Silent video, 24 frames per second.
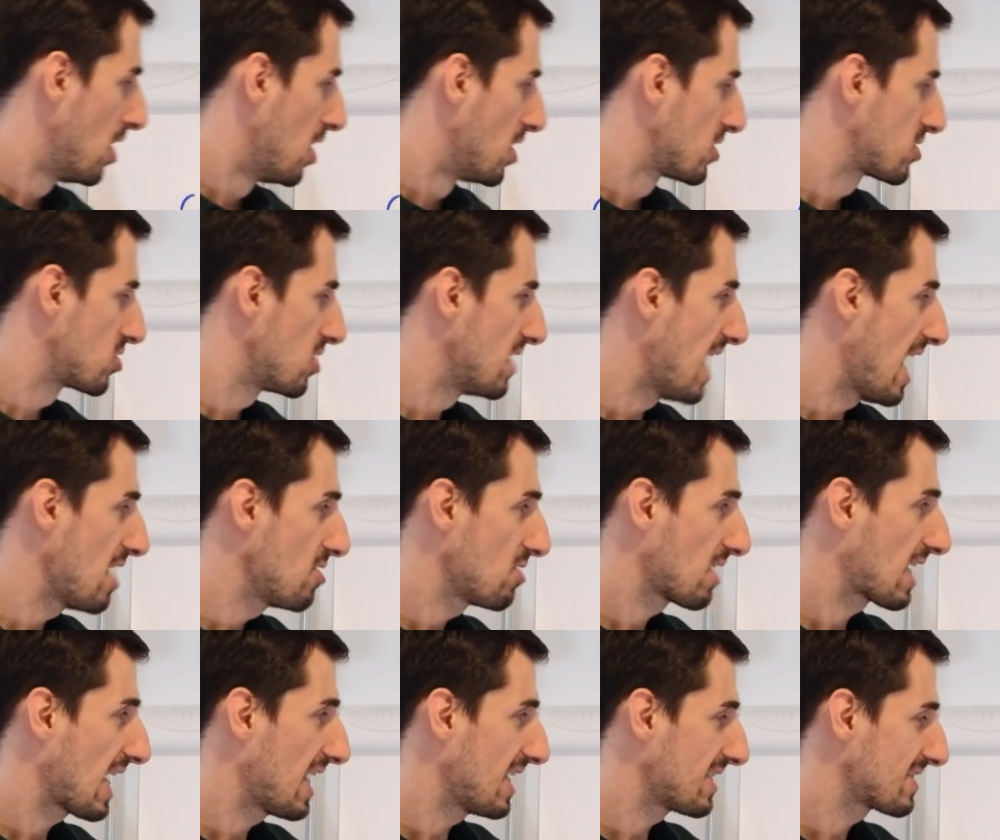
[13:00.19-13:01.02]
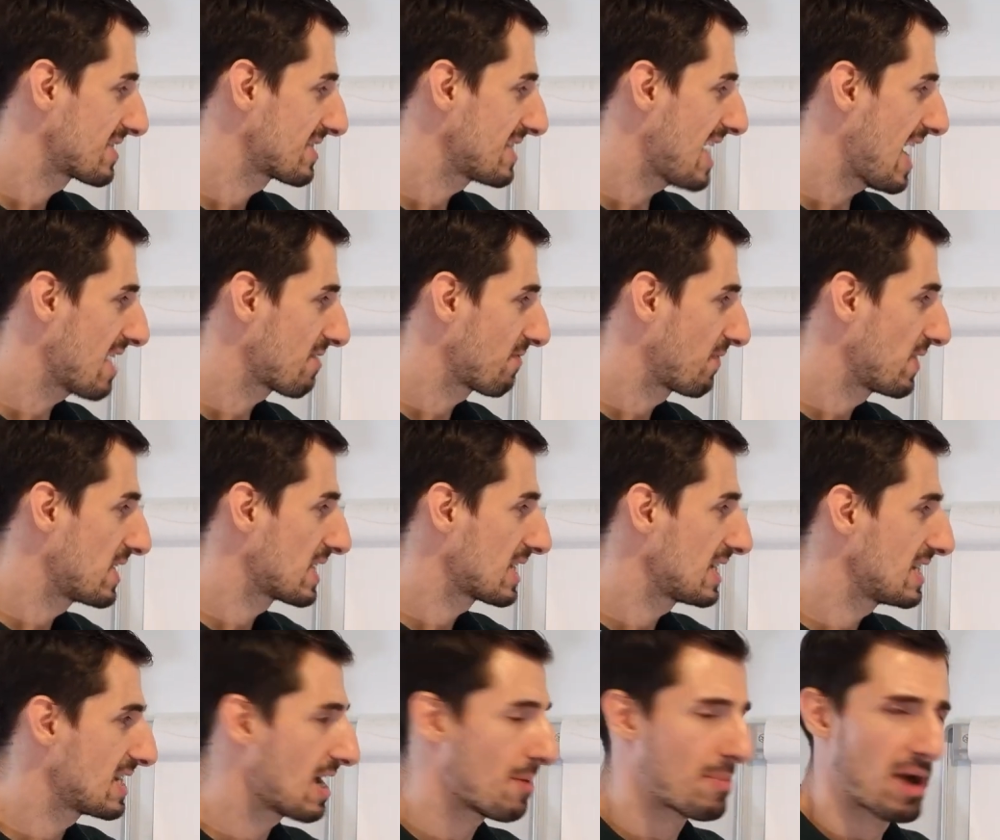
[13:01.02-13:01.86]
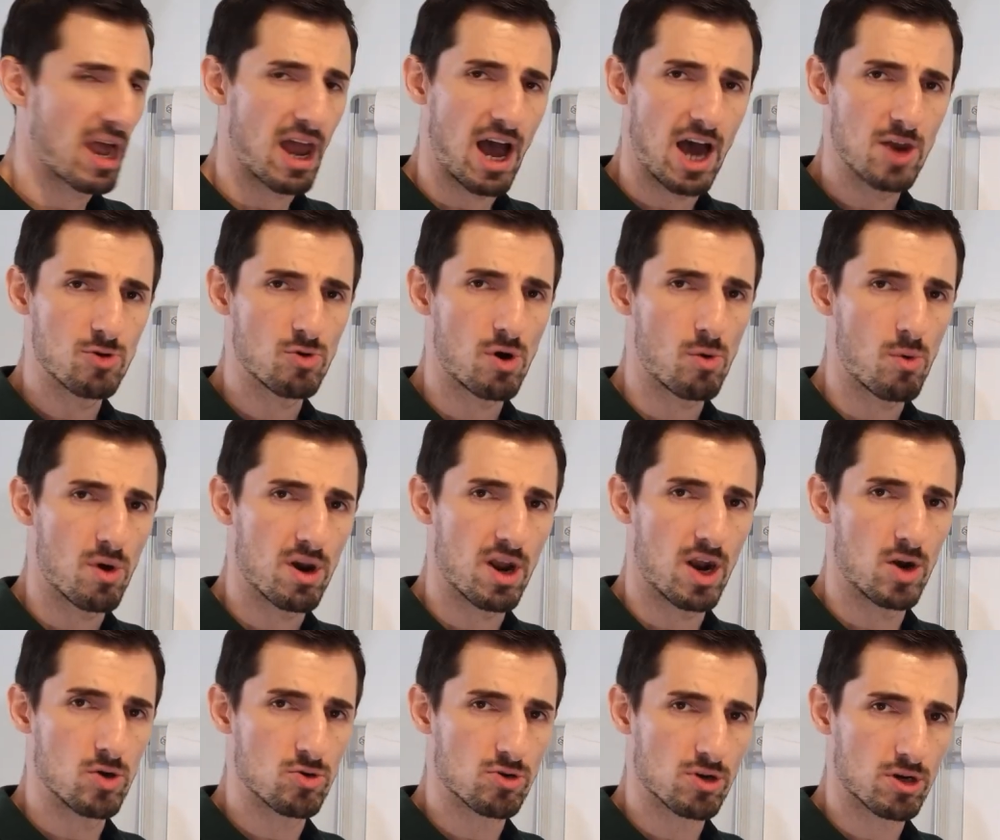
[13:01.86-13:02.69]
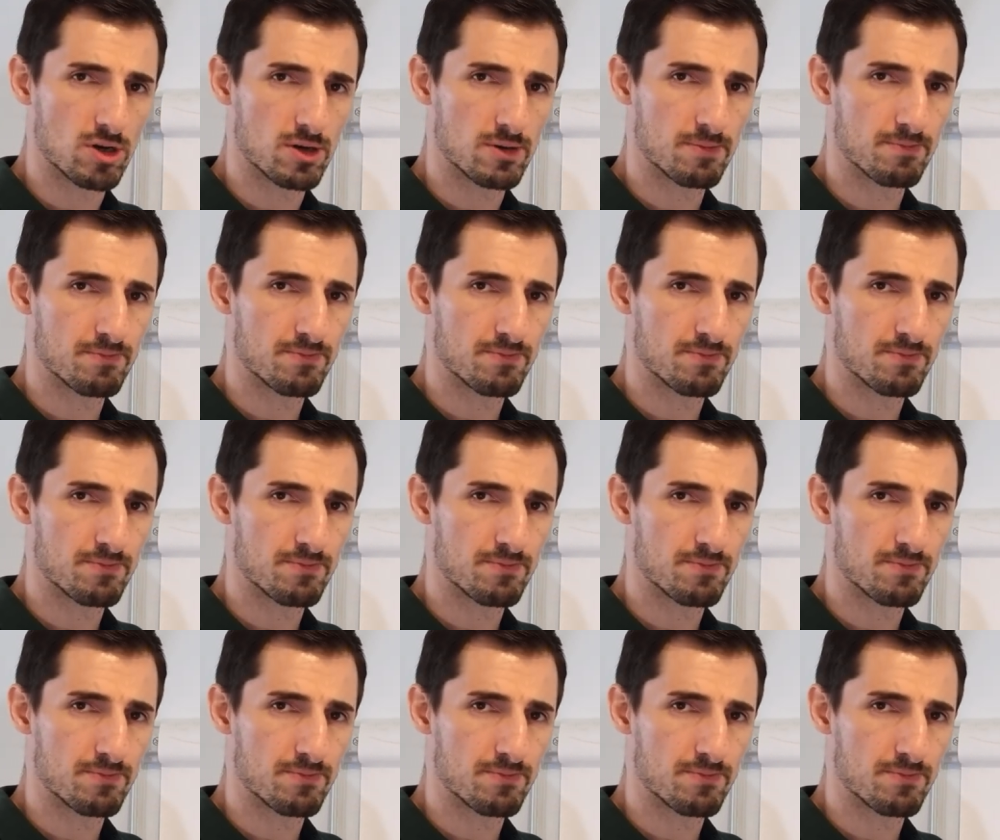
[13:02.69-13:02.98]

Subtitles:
So now you gotta start thinking about, how do I wanna look?